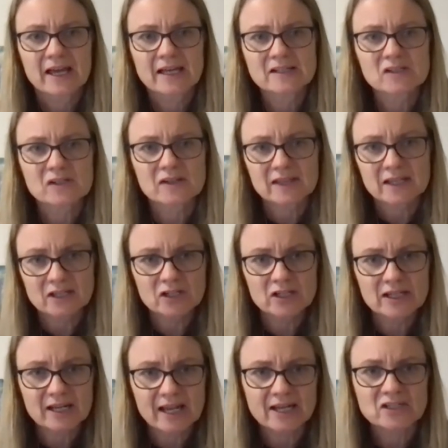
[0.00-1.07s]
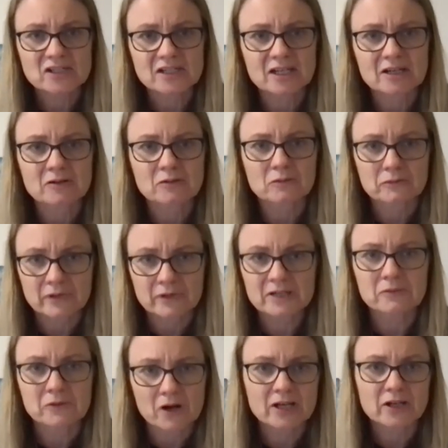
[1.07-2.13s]
And so then you can actually
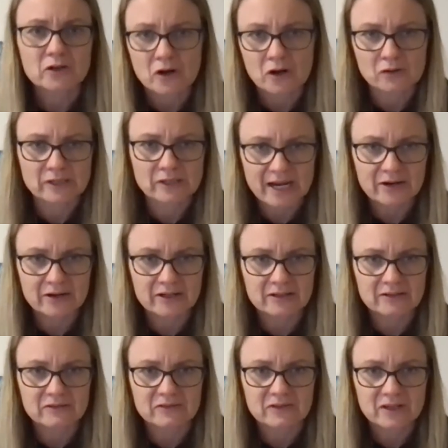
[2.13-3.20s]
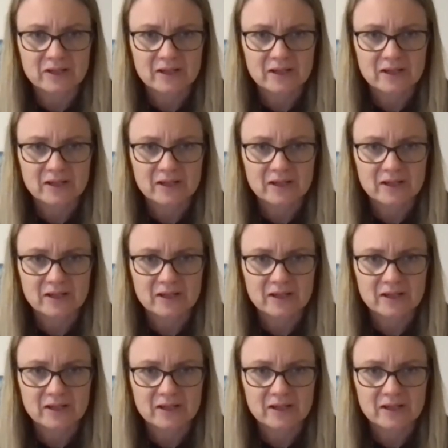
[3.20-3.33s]
rewrite your whole narrative.